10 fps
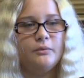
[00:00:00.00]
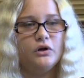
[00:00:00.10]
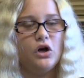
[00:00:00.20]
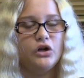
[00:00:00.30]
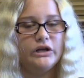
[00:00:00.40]
They put
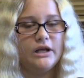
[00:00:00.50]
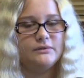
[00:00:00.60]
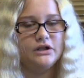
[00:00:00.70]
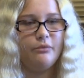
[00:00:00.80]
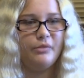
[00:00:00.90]
all your
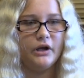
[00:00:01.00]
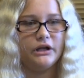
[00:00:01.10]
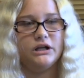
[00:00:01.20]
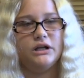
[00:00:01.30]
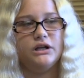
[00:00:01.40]
names in a
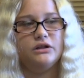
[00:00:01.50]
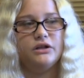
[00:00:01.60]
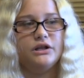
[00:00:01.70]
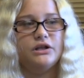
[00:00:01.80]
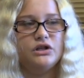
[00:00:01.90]
bucket, and
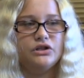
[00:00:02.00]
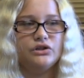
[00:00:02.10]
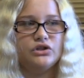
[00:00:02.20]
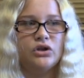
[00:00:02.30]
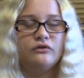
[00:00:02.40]
they
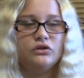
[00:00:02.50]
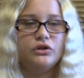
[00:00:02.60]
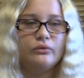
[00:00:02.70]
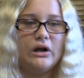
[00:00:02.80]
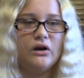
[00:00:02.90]
just shuffle it
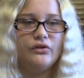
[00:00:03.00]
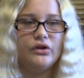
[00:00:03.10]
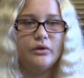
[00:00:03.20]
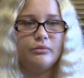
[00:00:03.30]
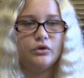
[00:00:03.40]
around, and then
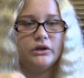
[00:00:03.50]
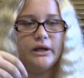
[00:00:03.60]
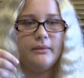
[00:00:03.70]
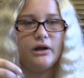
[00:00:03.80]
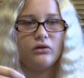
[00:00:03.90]
they pull a
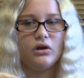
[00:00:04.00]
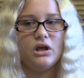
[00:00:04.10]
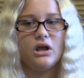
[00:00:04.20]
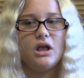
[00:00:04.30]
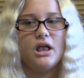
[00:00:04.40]
name out.
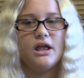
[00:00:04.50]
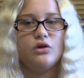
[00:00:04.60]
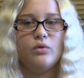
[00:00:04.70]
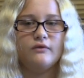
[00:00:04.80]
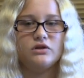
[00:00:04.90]
And
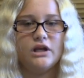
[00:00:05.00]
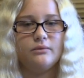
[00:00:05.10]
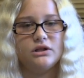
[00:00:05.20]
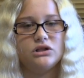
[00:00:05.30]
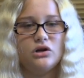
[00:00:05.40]
whoever's name
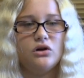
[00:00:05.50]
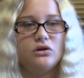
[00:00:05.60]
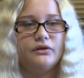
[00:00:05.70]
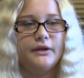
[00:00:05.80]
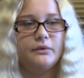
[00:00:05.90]
gets
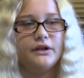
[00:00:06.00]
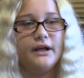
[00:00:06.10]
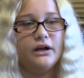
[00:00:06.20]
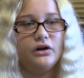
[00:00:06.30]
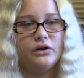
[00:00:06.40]
called, they win
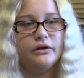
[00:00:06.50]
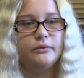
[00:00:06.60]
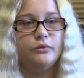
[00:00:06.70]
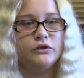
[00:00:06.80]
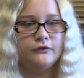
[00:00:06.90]
that car,
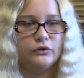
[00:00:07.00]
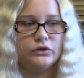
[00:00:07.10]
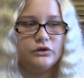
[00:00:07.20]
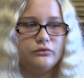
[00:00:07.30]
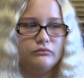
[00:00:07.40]
which, of
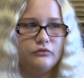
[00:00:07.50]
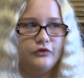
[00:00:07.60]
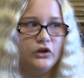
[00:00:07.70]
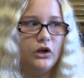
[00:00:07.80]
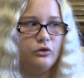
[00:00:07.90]
course,
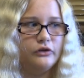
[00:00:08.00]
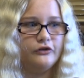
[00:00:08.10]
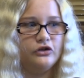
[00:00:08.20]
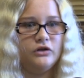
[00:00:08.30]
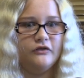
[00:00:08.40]
if you're not old enough
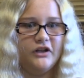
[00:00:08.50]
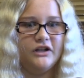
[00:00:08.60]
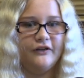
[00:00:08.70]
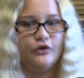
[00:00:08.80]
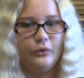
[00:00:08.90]
to drive yet,
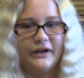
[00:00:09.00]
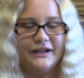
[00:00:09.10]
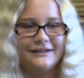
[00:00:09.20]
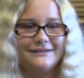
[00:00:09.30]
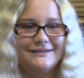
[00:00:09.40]
you have to wait.